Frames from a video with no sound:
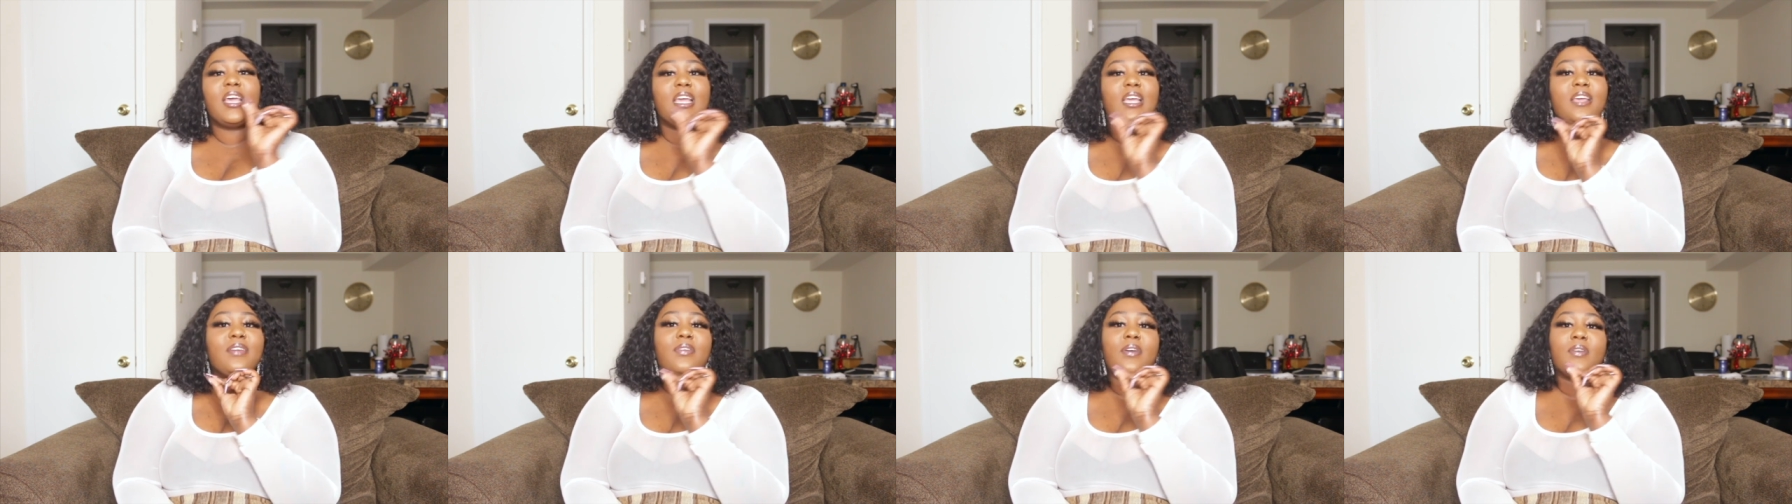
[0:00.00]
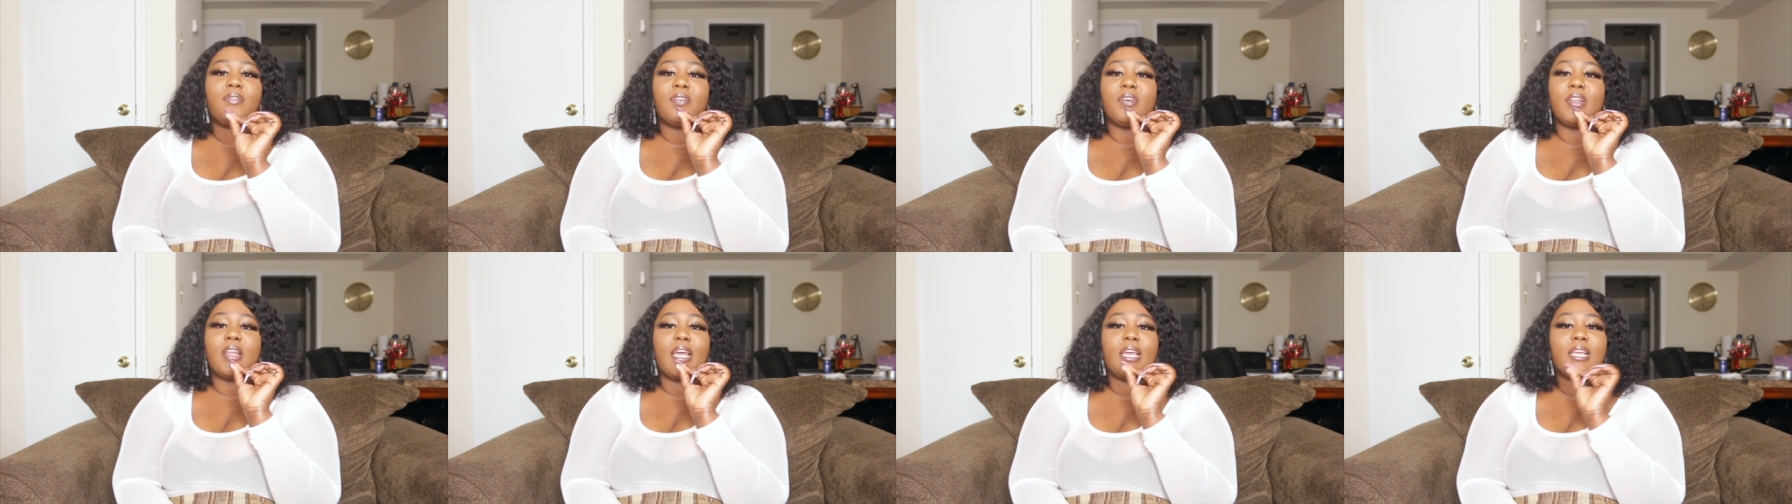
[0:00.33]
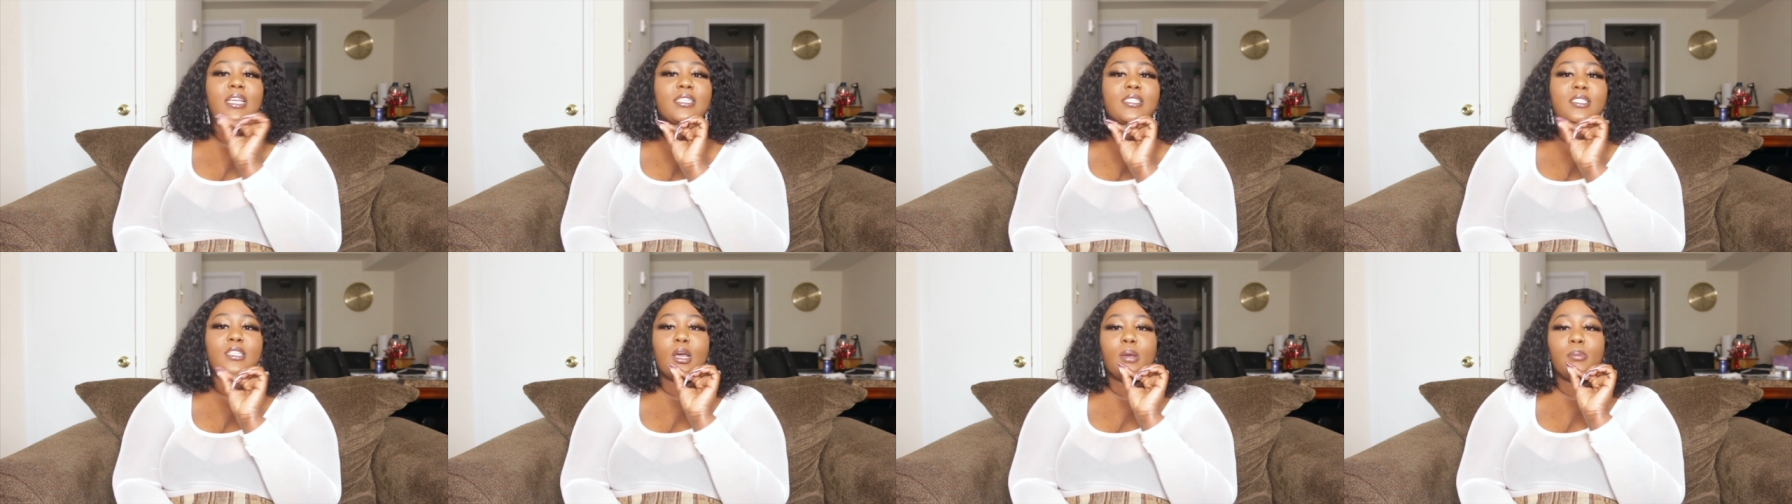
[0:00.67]
if I feel like
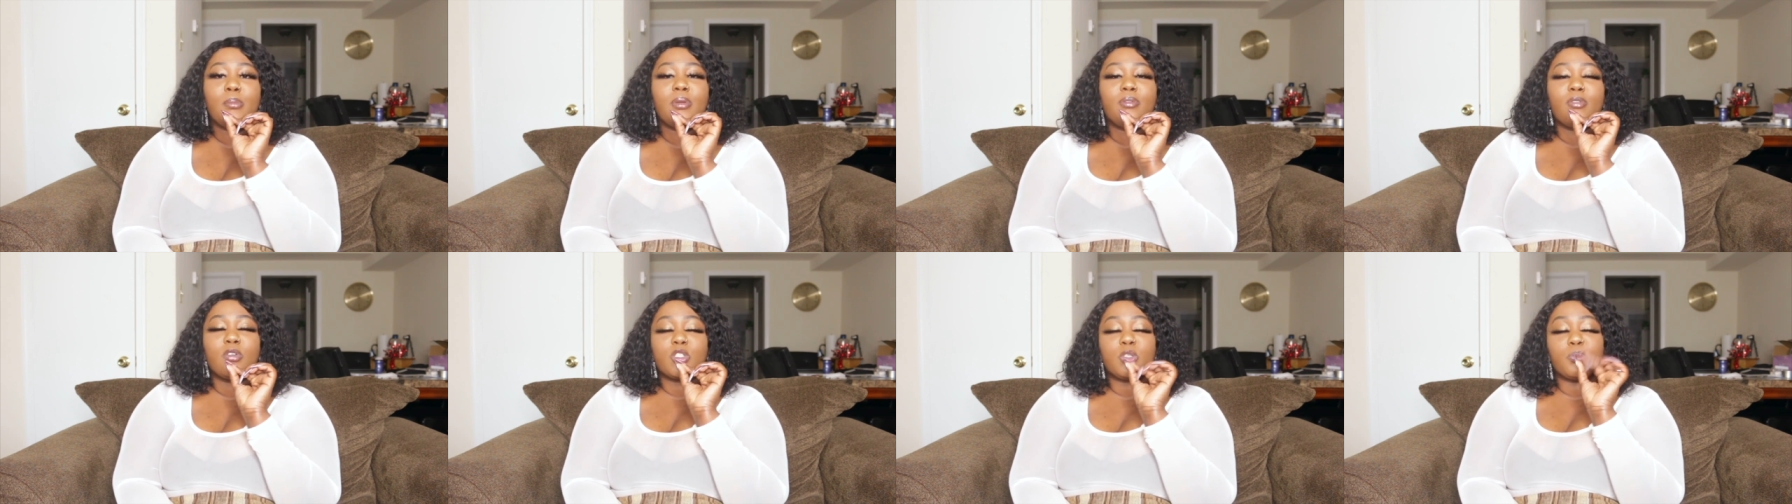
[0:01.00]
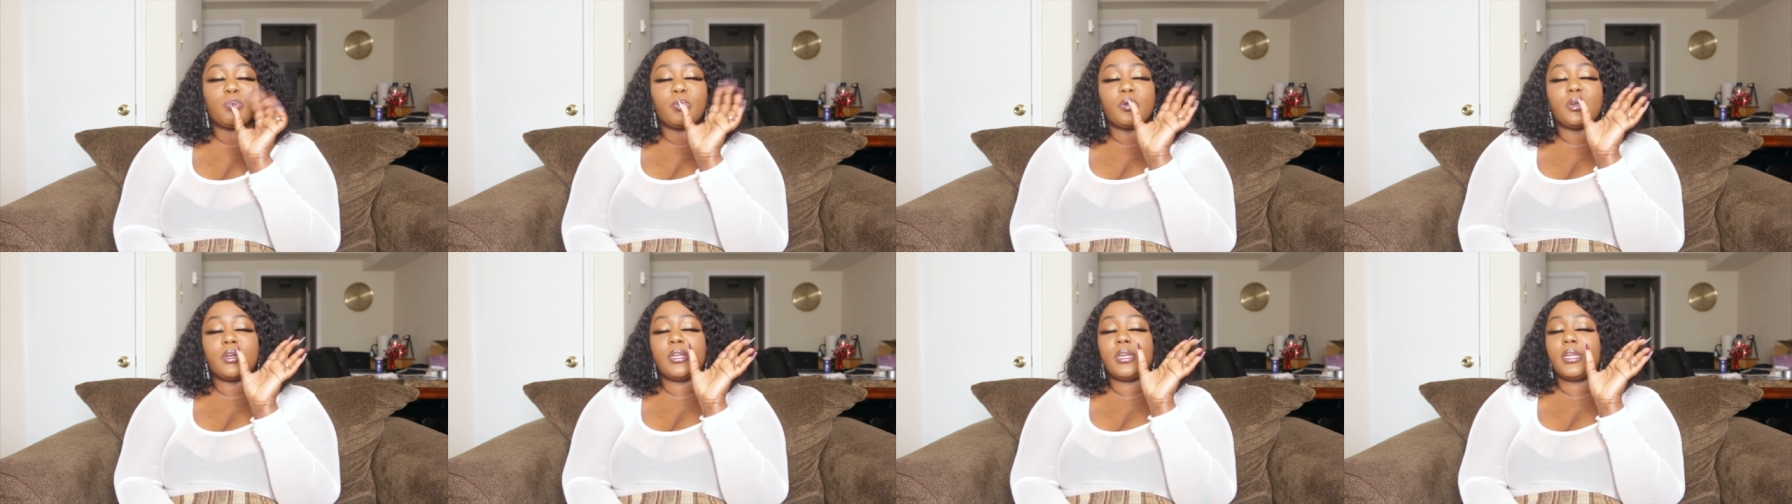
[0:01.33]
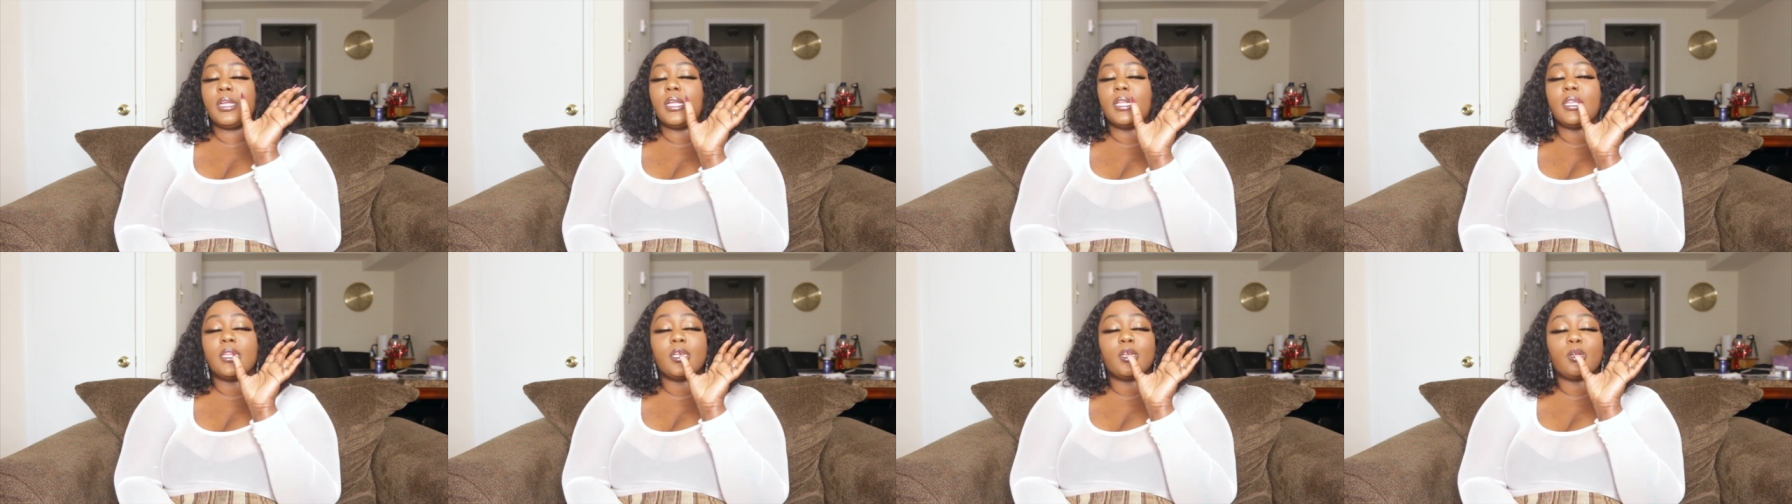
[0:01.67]
it's not being
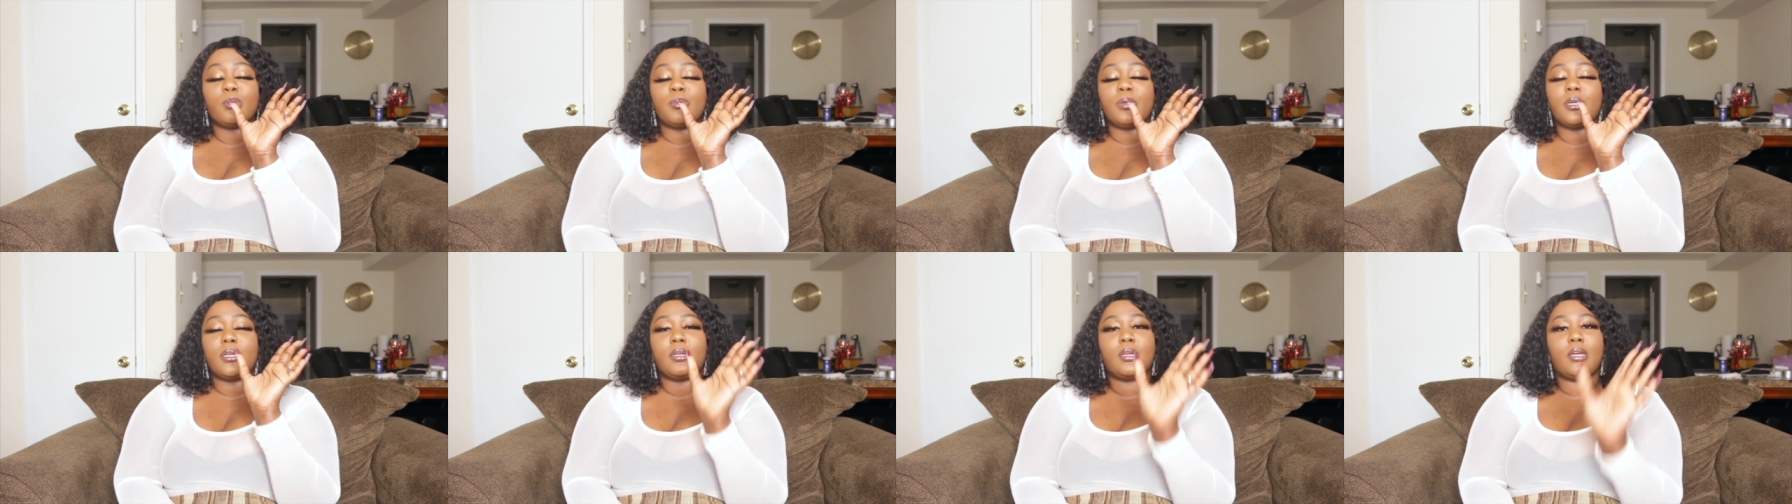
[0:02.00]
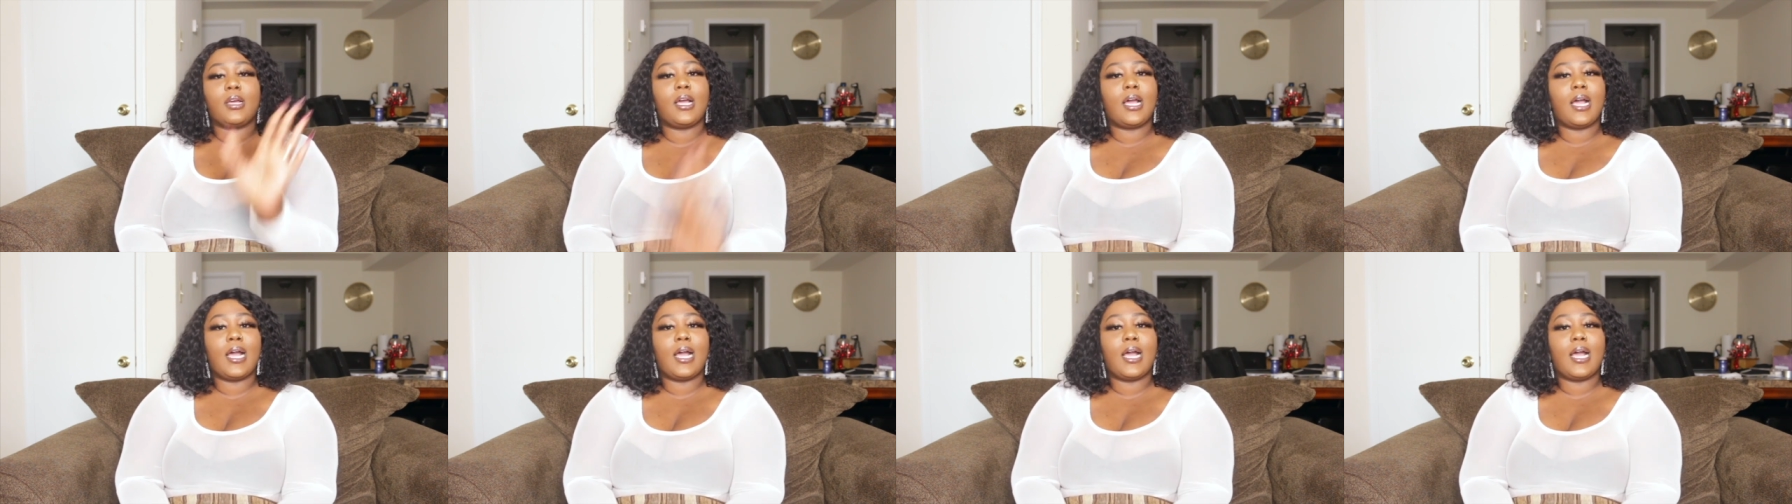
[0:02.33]
reciprocated a little bit,